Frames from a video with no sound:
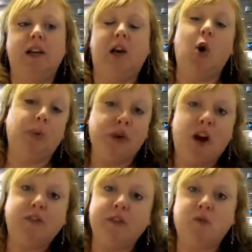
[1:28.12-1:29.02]

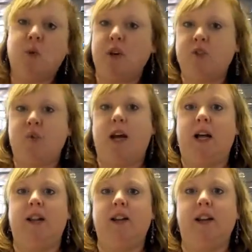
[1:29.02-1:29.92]
OpenOffice works
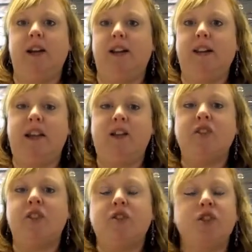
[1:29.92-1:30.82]
well, and
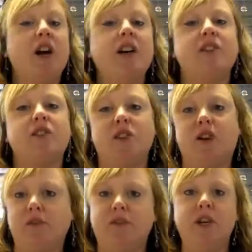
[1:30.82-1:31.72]
there's tons
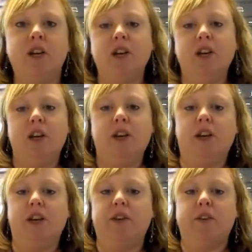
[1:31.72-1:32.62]
of
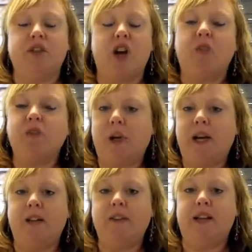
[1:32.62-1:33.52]

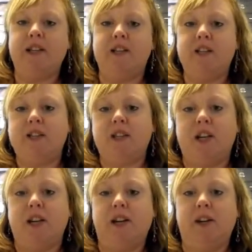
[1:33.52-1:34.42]
software that is
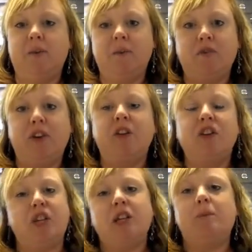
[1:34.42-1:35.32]

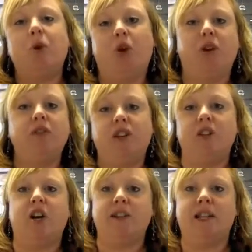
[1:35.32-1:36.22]
very cheap or
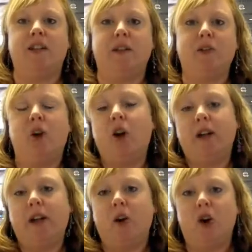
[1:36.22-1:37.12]
doesn't cost anything
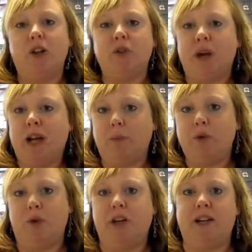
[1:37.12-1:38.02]
at all to help
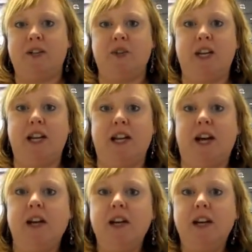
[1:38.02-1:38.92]
you organize your
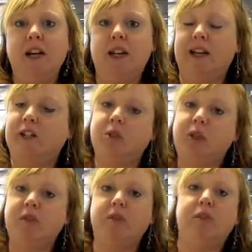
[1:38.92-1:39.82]
data, like
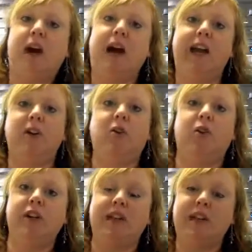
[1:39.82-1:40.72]
Google Refine
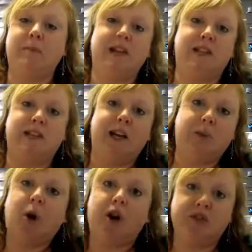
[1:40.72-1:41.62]
or databases
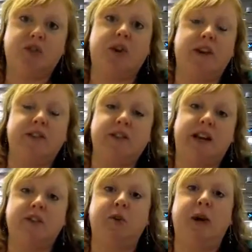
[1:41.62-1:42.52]
like Postgres,
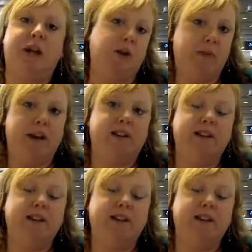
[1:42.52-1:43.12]
SQL, or